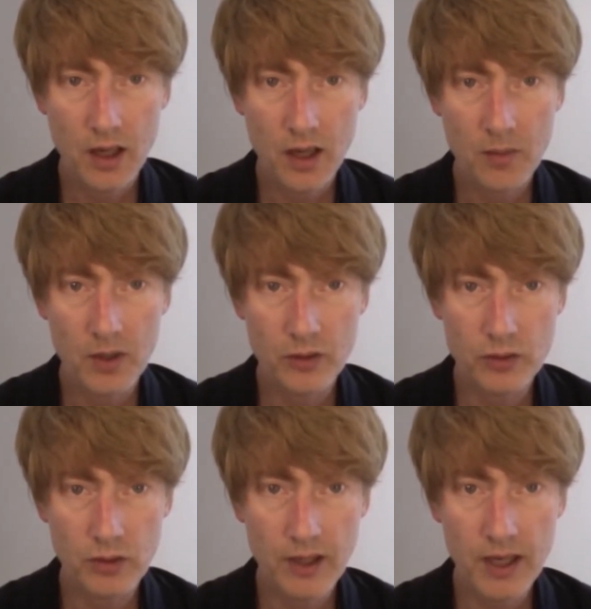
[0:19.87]
and
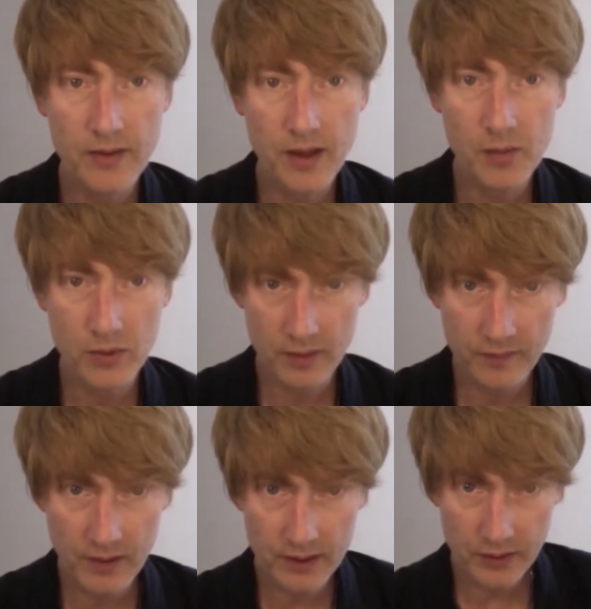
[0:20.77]
you locate that by
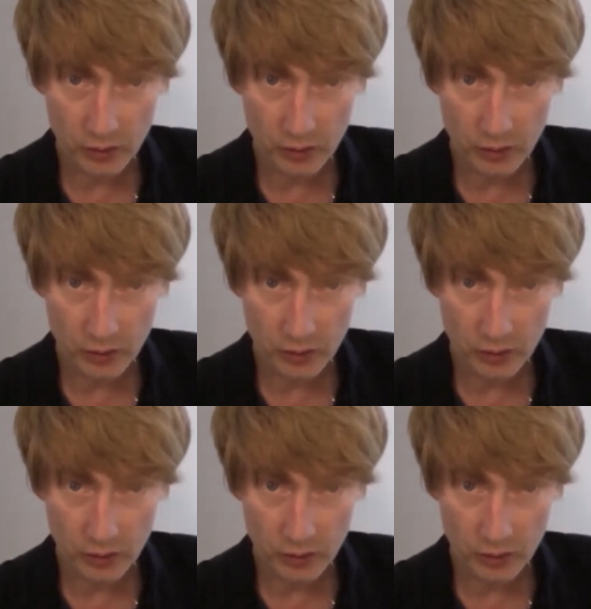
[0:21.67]
finding the